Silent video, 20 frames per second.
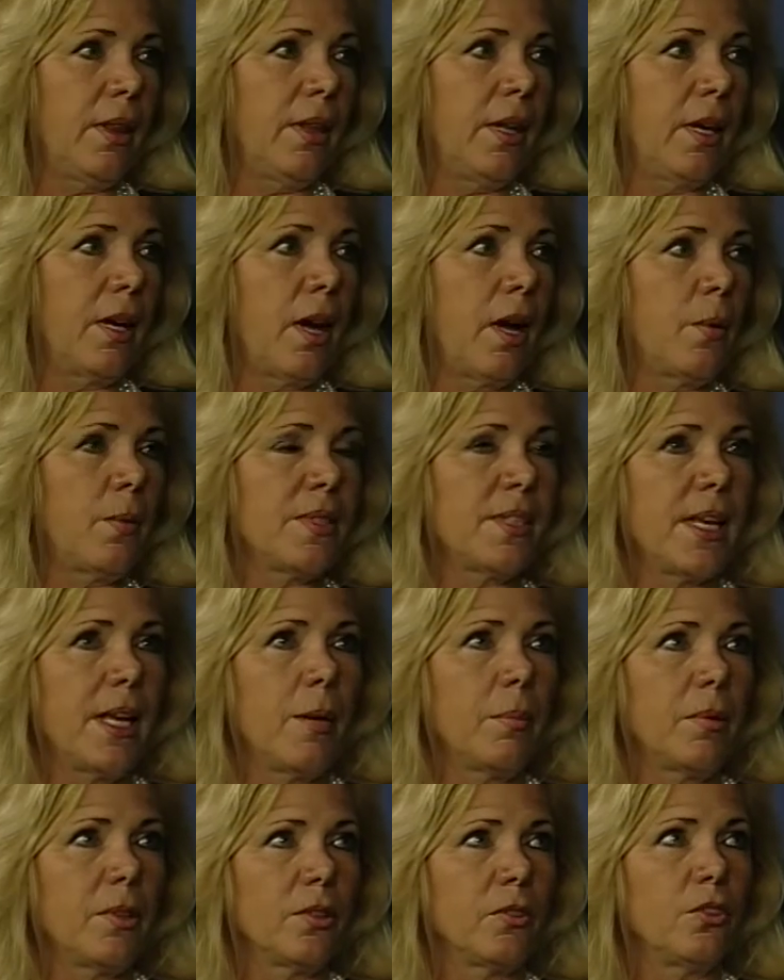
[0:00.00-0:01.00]
that I was
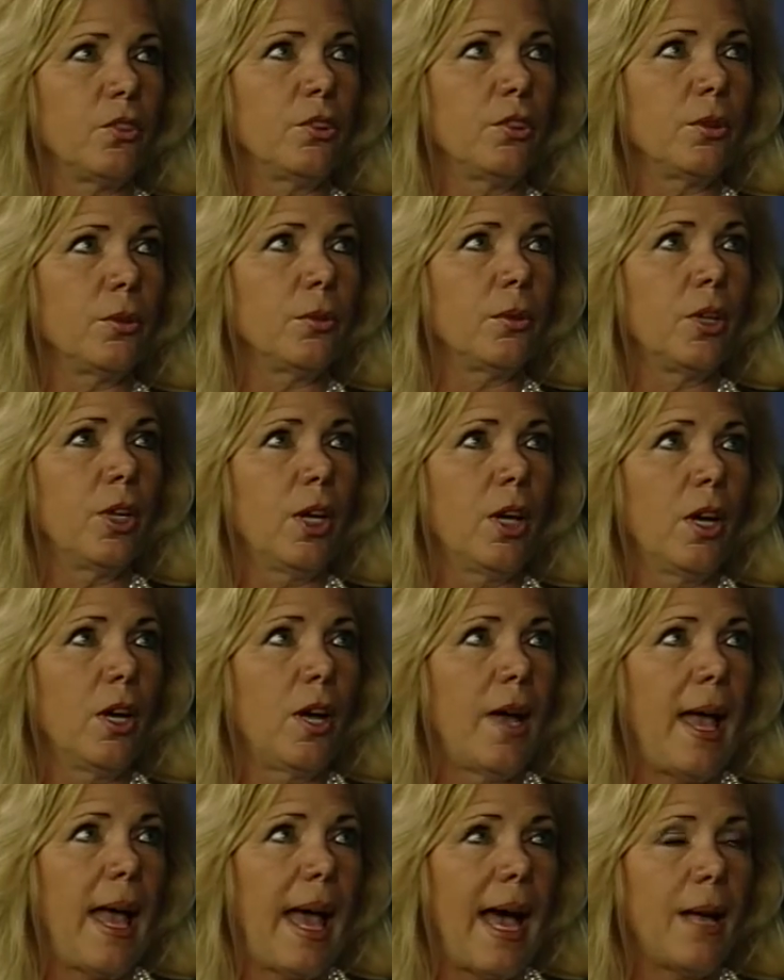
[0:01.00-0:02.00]
able to
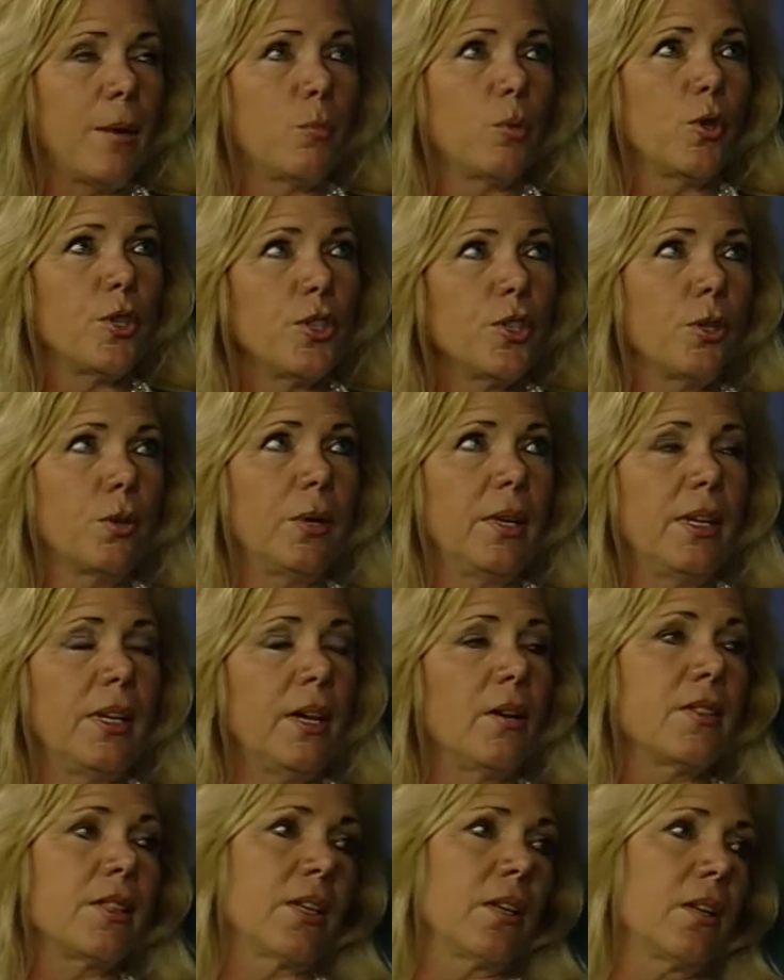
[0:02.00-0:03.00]
add more to it.
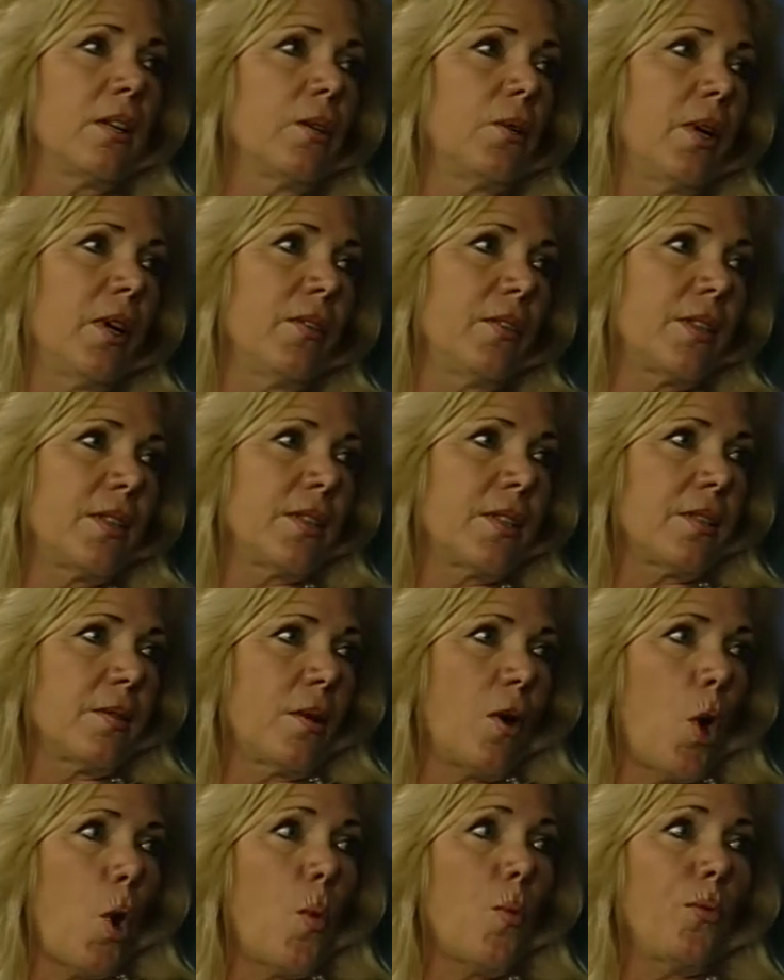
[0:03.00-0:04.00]
Now it's going to go out in this,
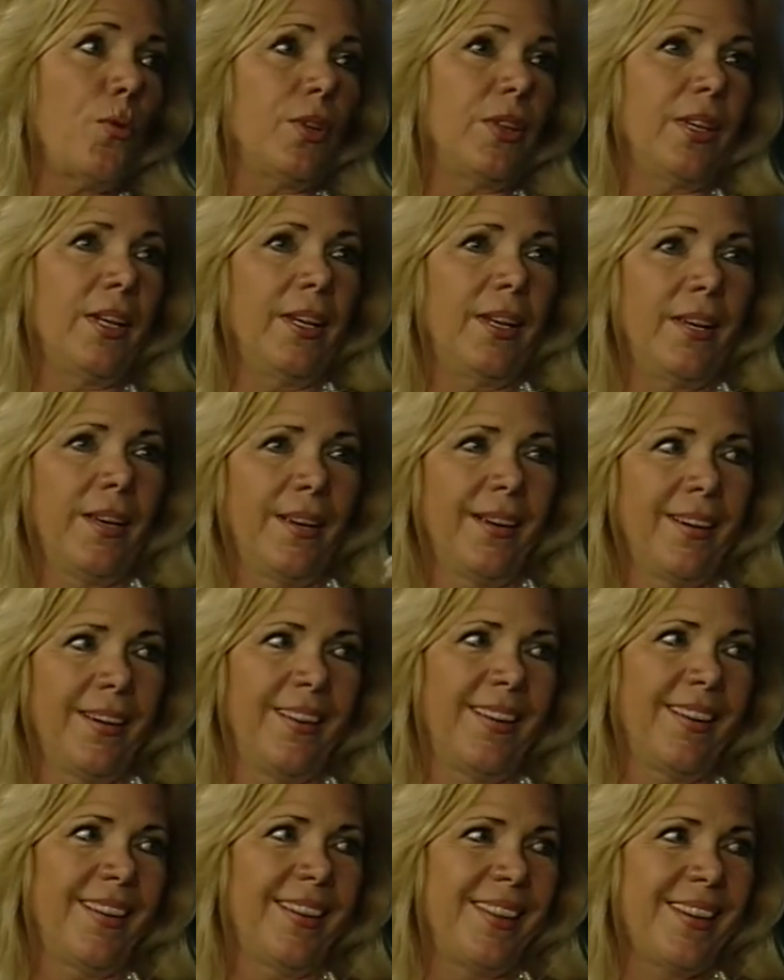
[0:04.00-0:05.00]
hopefully,
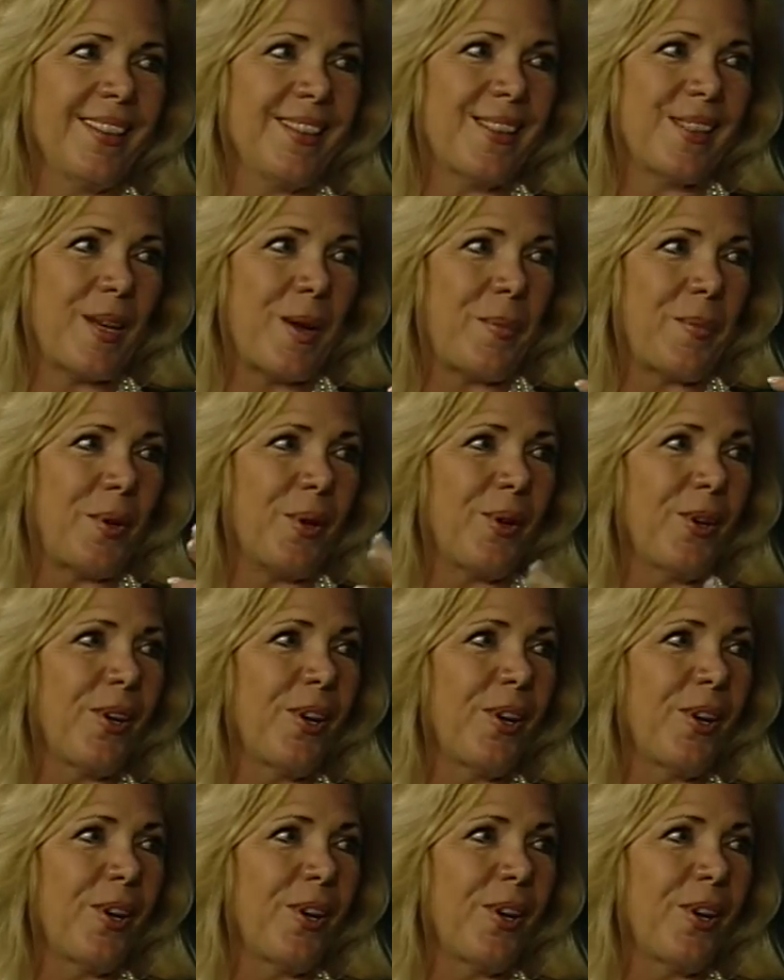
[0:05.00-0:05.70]
this summer.